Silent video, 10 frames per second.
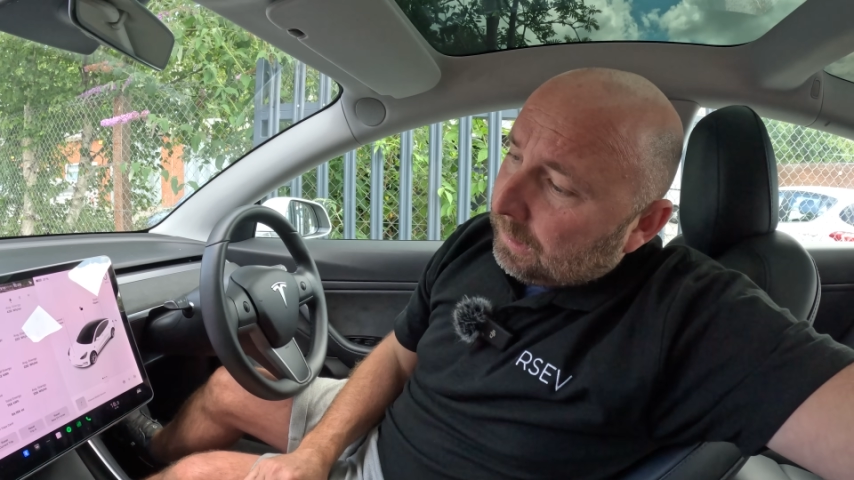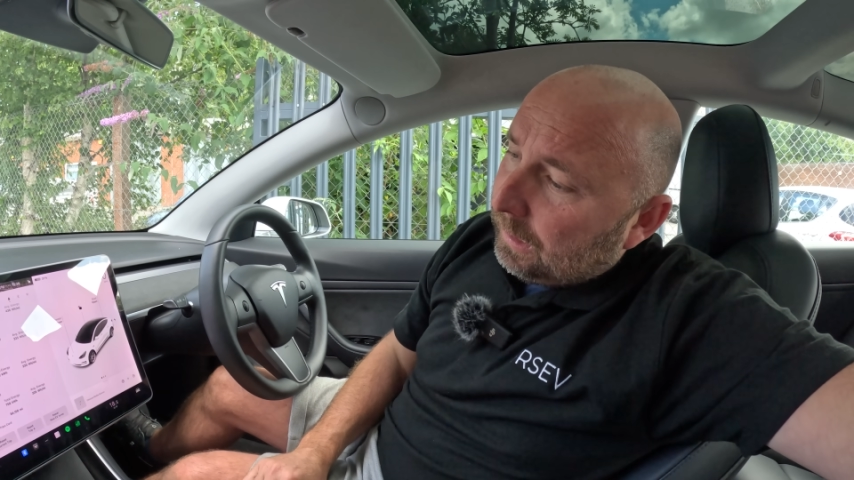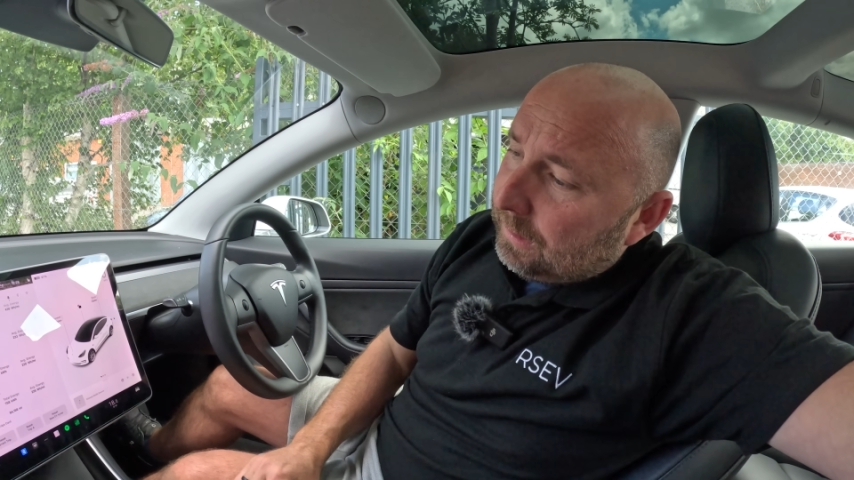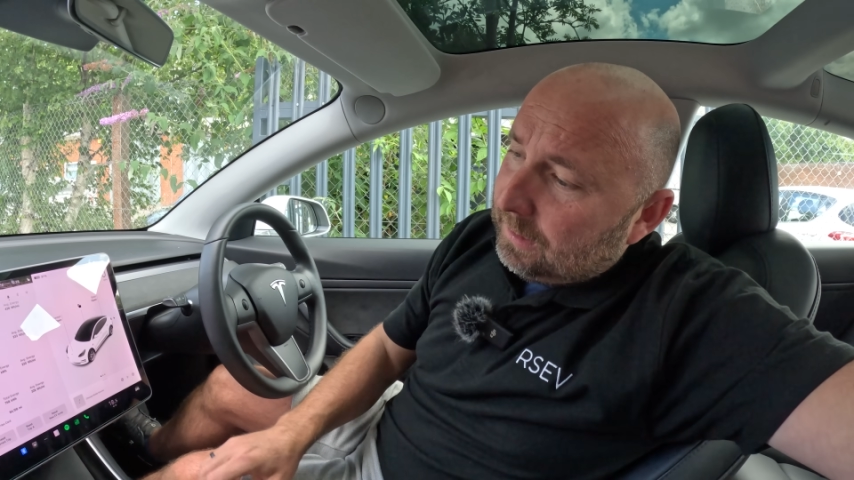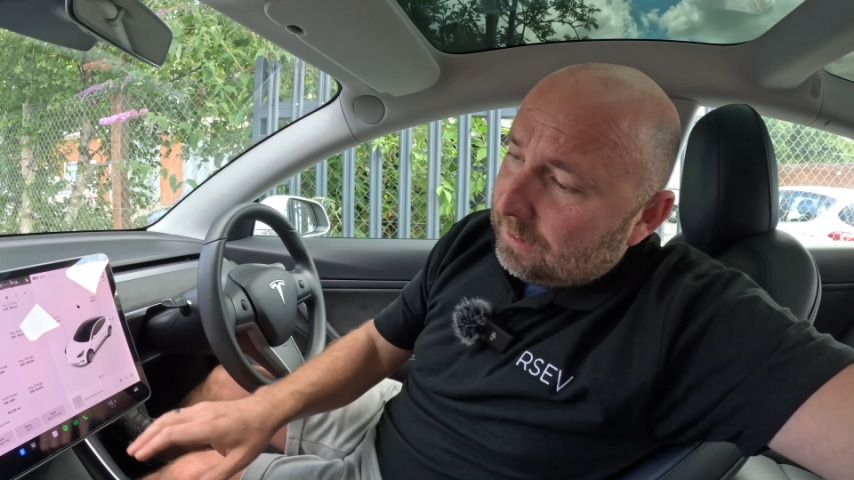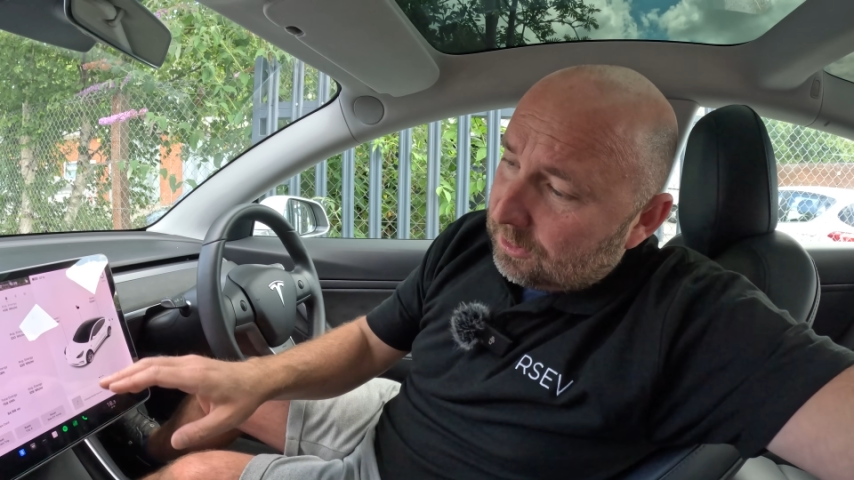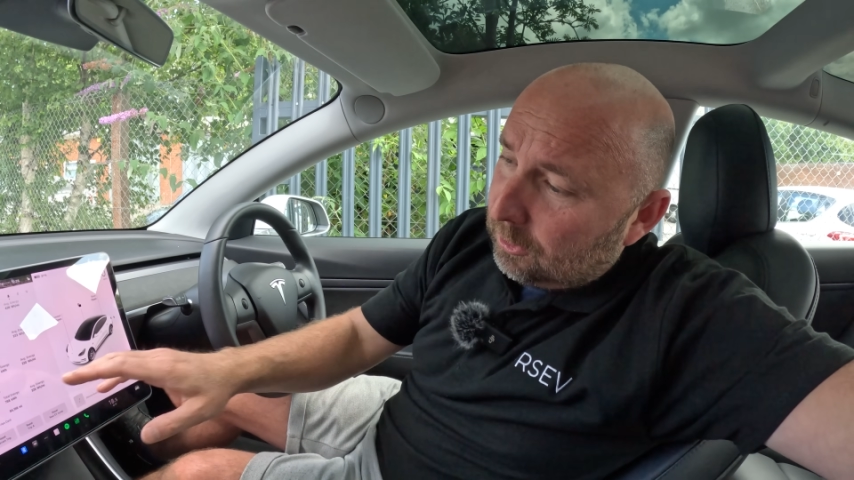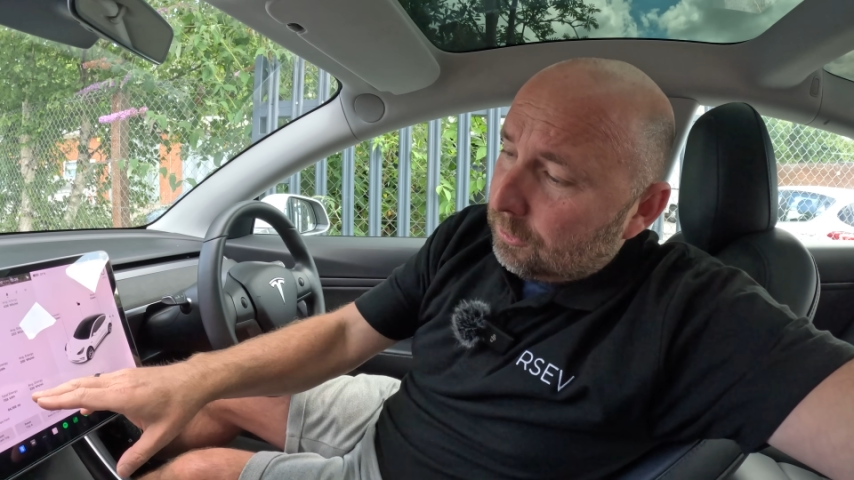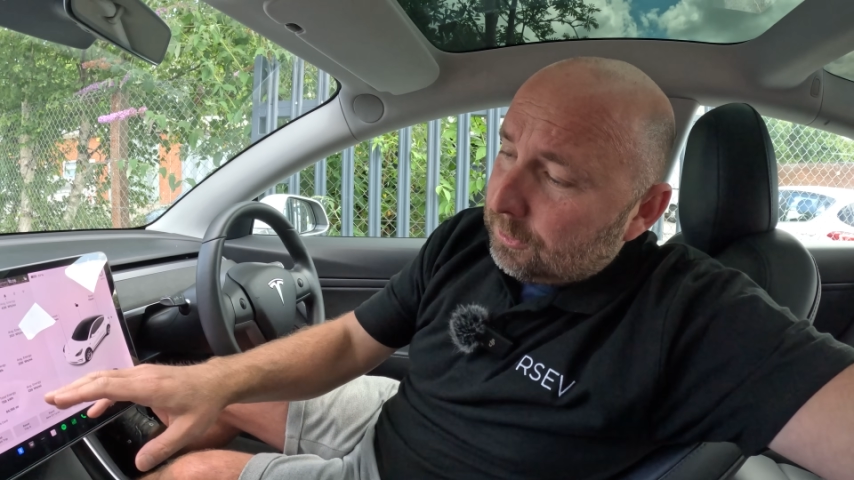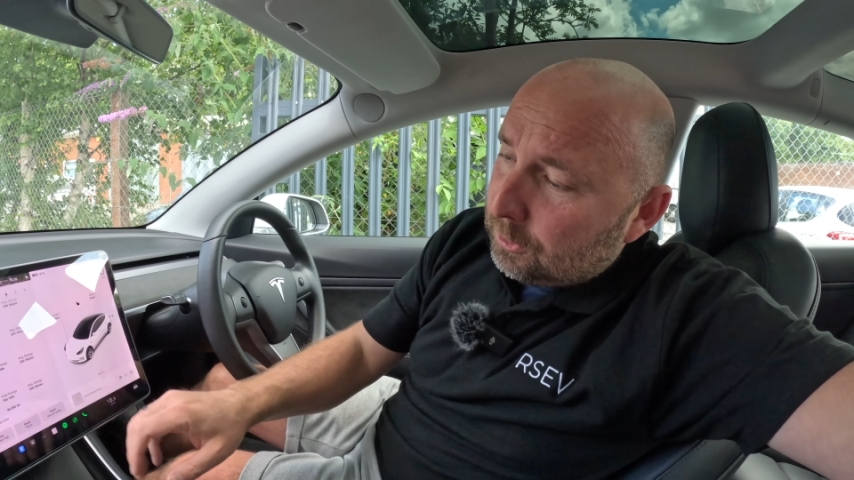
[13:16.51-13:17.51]
and that's
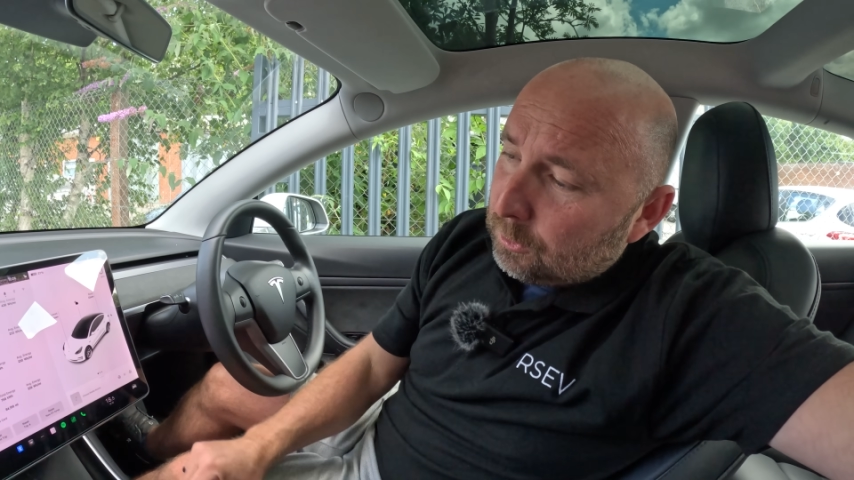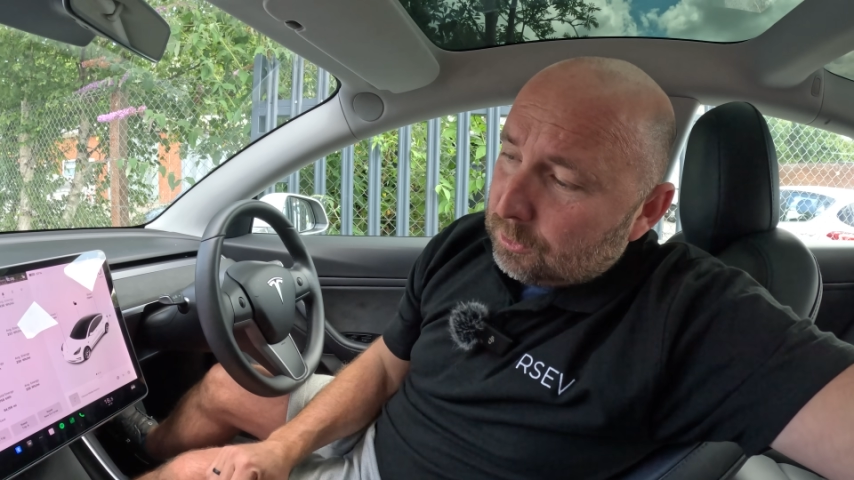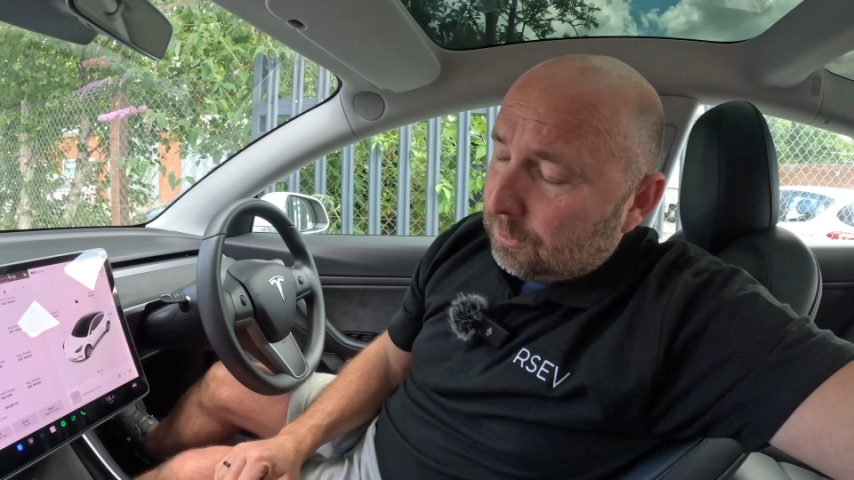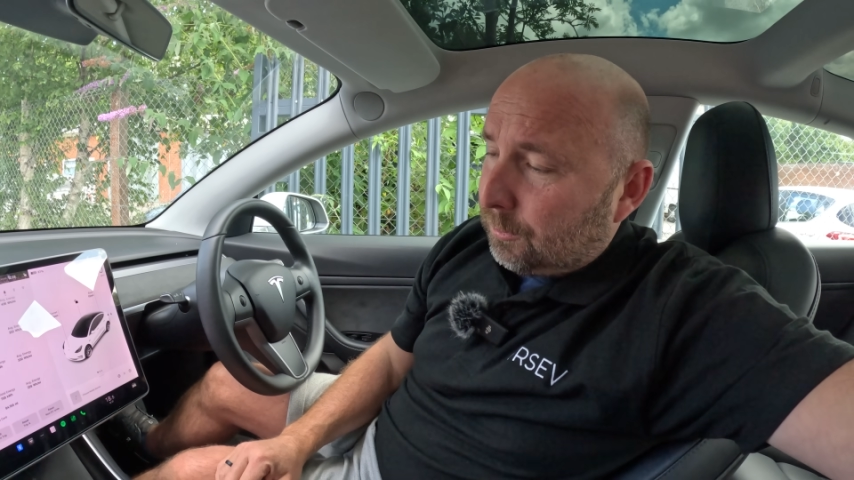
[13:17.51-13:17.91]
over the course of